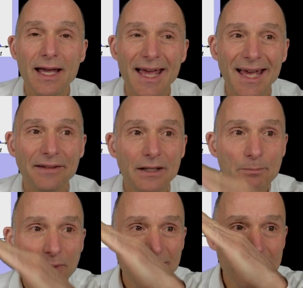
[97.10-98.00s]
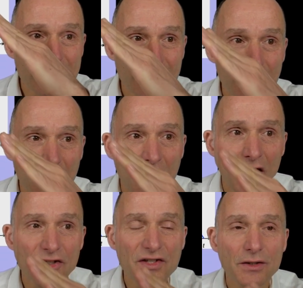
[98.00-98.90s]
and depletes at a
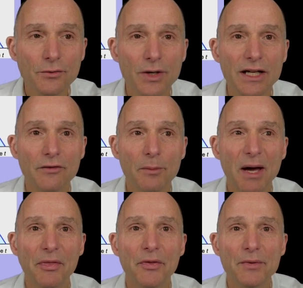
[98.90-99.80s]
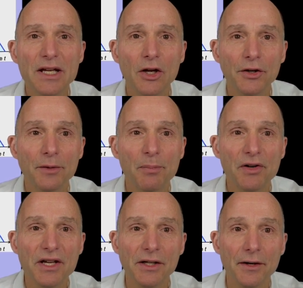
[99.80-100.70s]
constant rate of about 300 per
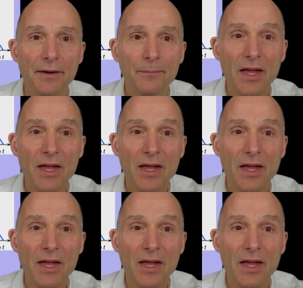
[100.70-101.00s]
year.